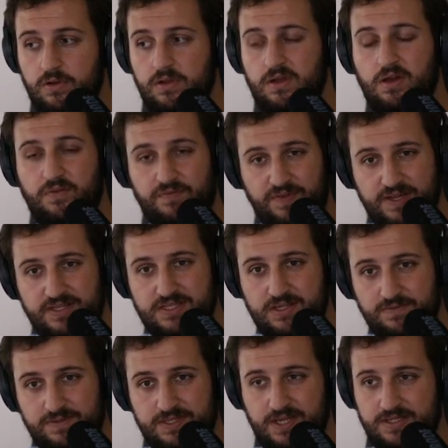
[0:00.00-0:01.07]

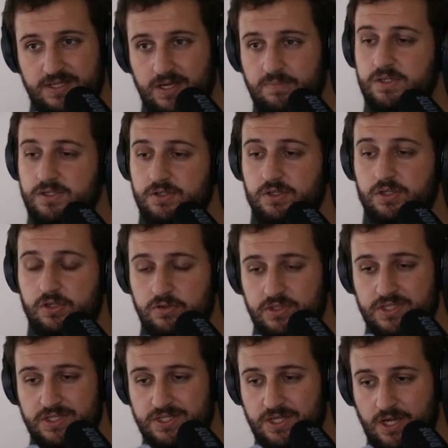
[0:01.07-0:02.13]
offensive setup. So you use
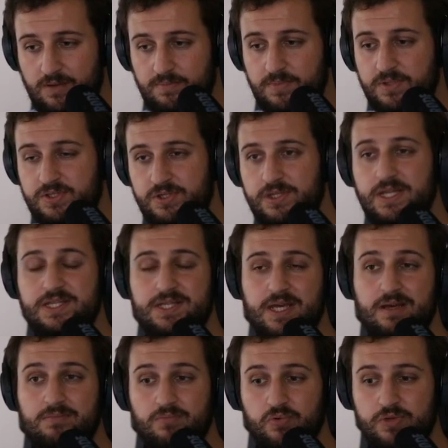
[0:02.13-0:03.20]
disarm so they
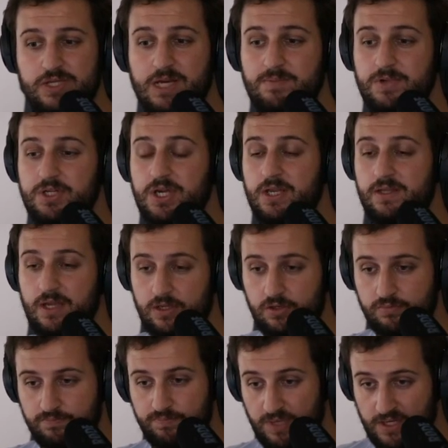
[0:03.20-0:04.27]
take more damage, and then
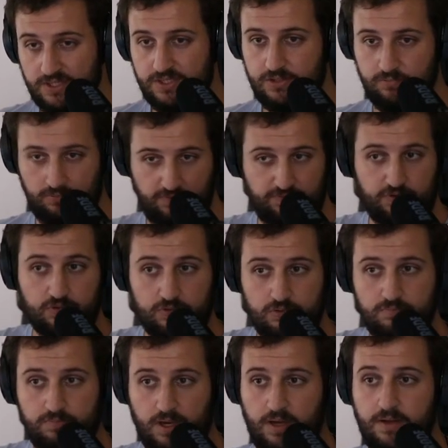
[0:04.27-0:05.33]
you burst with your
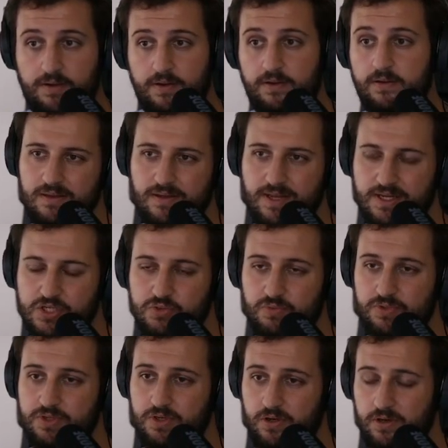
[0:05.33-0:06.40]
partner. The next
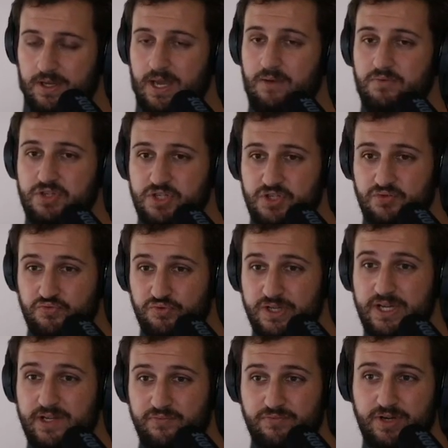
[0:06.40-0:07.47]
one to look at, which is
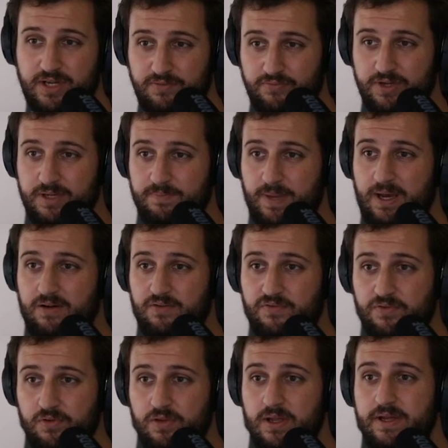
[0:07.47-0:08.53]
really, really, really
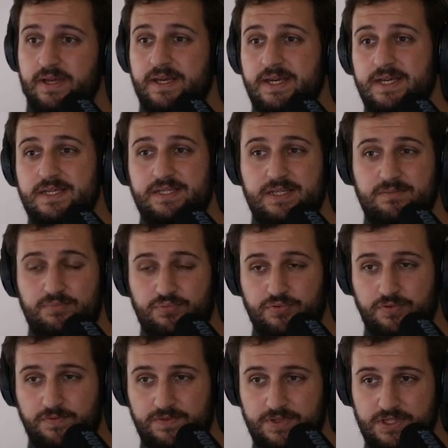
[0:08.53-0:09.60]
powerful, is
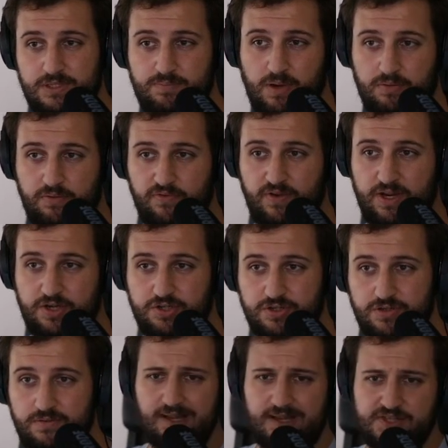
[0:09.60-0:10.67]
Improved Spell
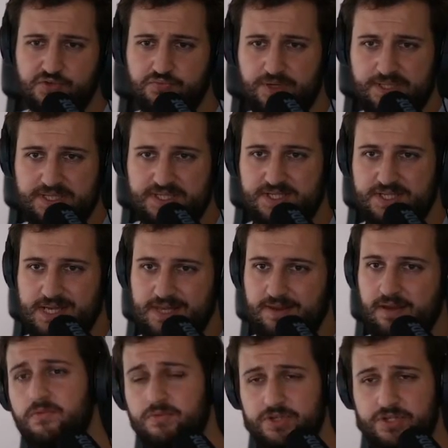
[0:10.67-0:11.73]
Reflection. Let's read this
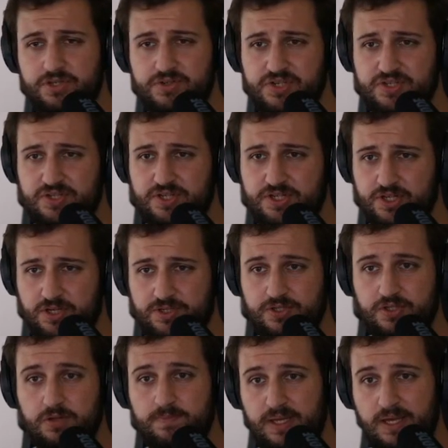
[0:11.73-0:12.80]
together. Reduces the chance
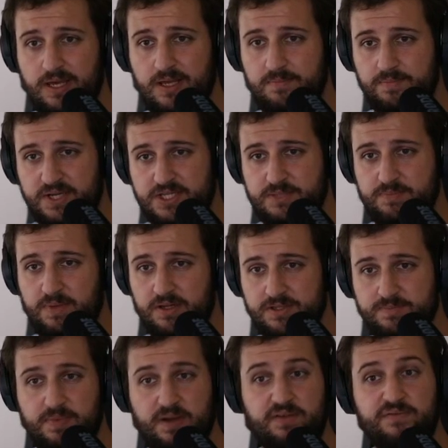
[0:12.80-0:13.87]
you'll be hit by
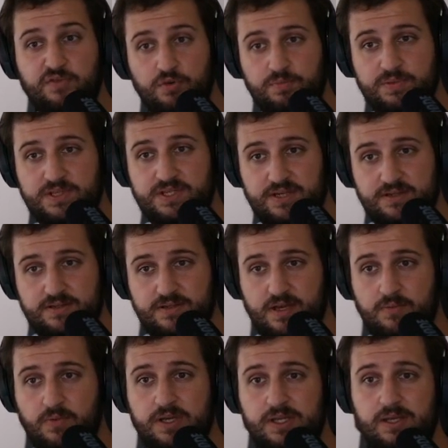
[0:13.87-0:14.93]
spells by 4%,
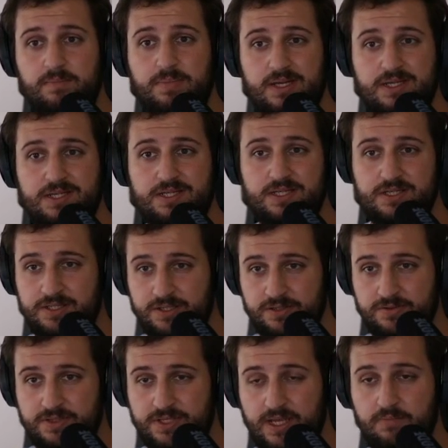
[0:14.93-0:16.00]
and when the ability is
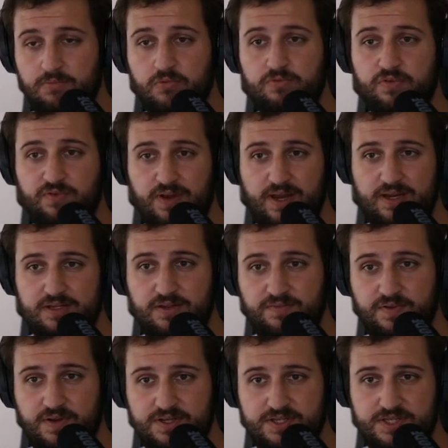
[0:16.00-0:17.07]
used, it will reflect the
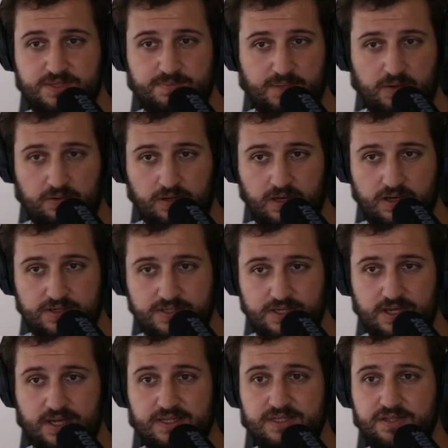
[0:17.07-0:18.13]
first spell cast
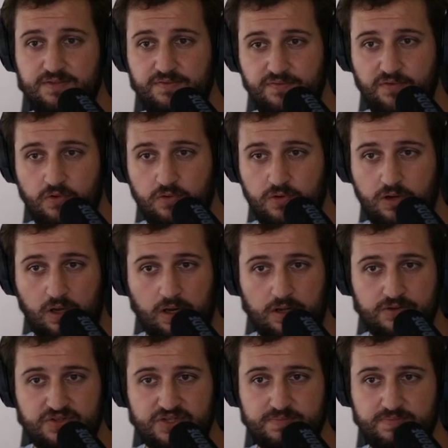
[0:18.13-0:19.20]
against the 4
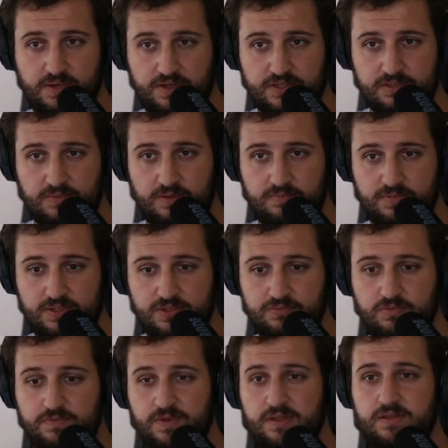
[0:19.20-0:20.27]
closest party members
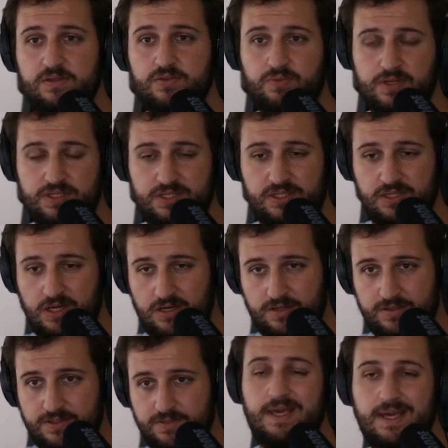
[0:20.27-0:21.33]
within 20
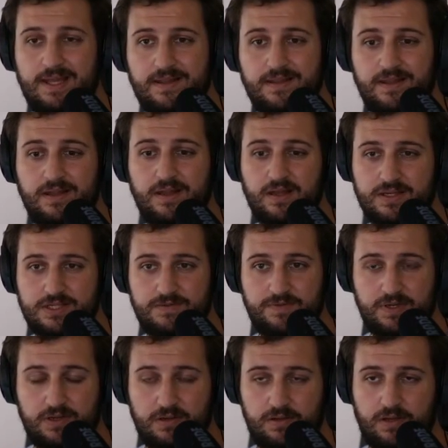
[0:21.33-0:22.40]
yards. In the last
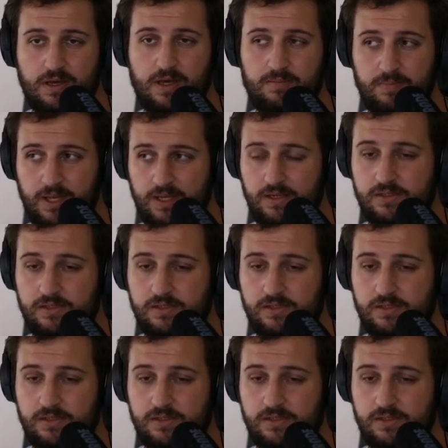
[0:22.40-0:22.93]
video that I made,